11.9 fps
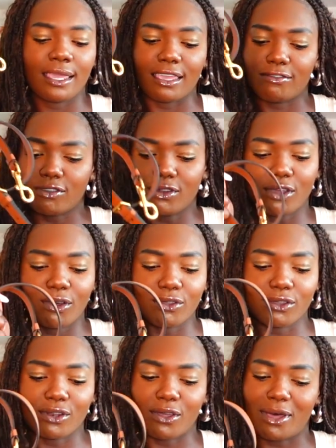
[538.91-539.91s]
if you know,
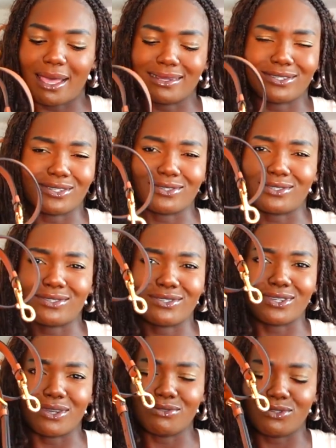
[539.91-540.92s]
you know, I just
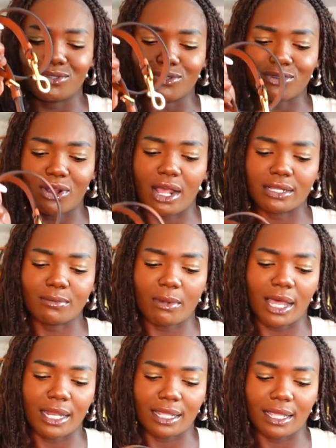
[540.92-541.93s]
don't do
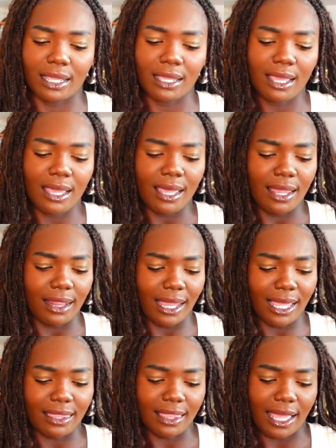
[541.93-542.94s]
crossbody like